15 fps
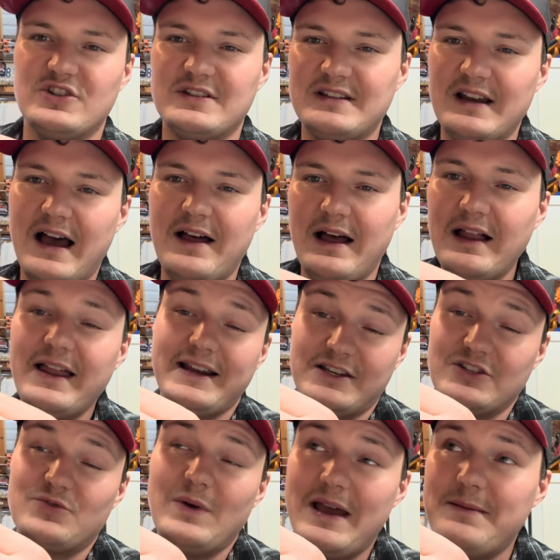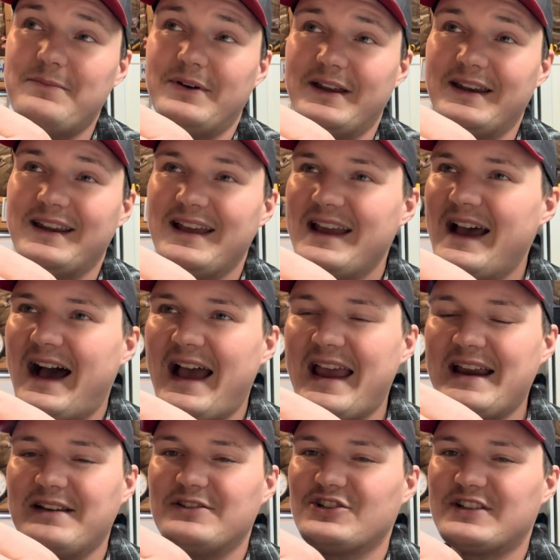I like to sweat, but I
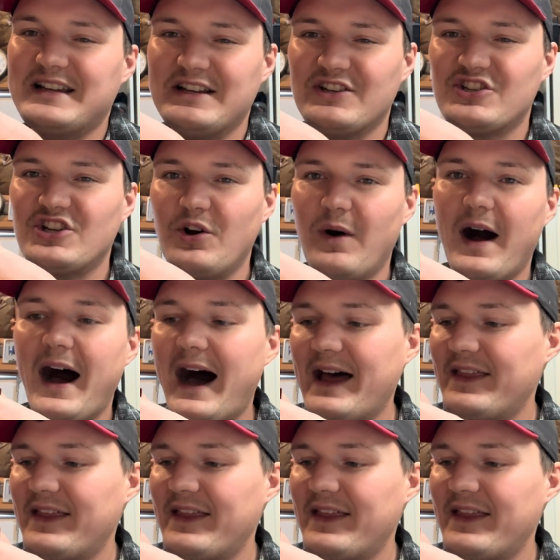hate just getting so hot